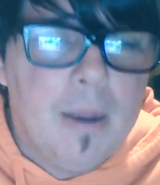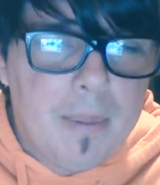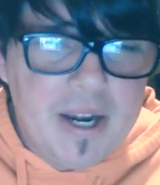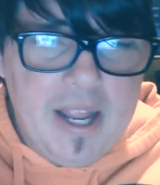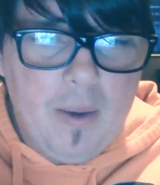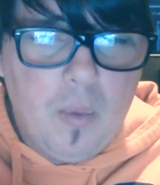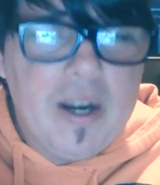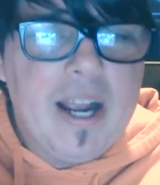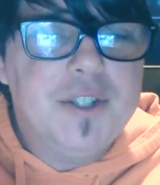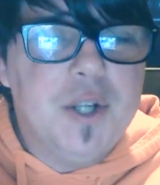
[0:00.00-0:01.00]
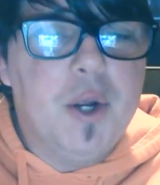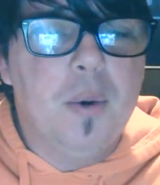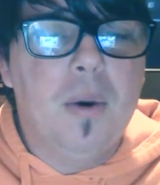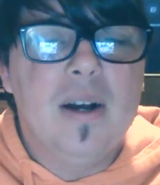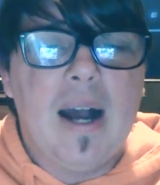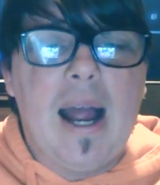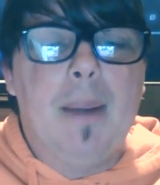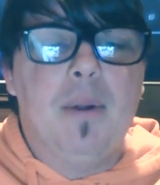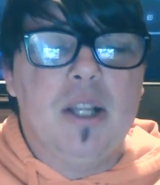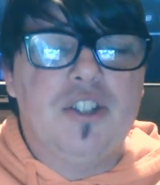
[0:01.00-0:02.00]
But when I do, I
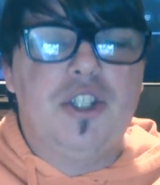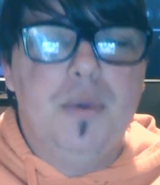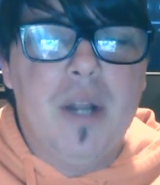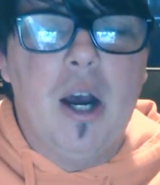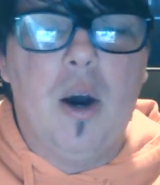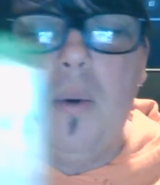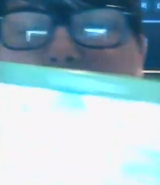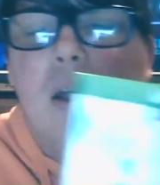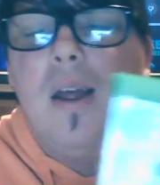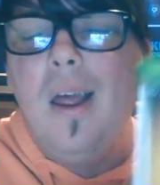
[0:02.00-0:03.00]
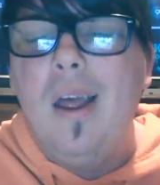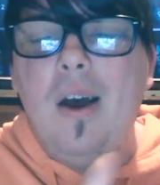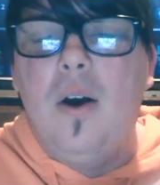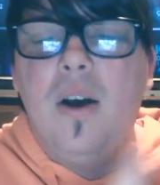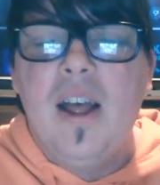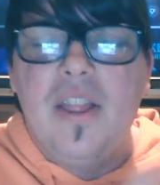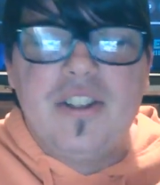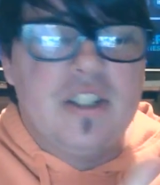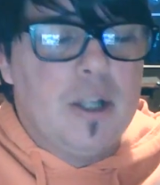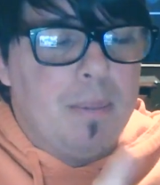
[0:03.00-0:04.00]
will let you know. Huh,
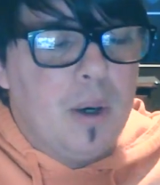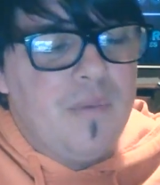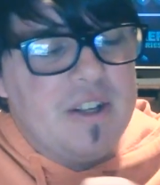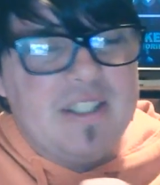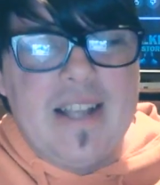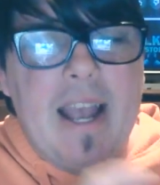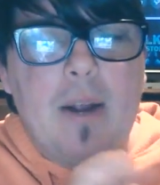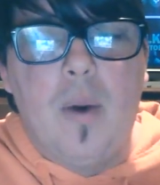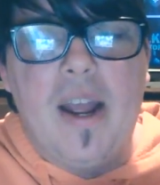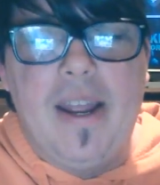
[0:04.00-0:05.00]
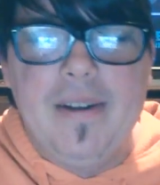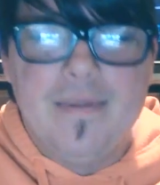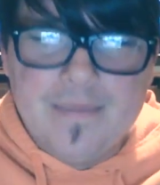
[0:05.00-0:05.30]
this is a perfect segue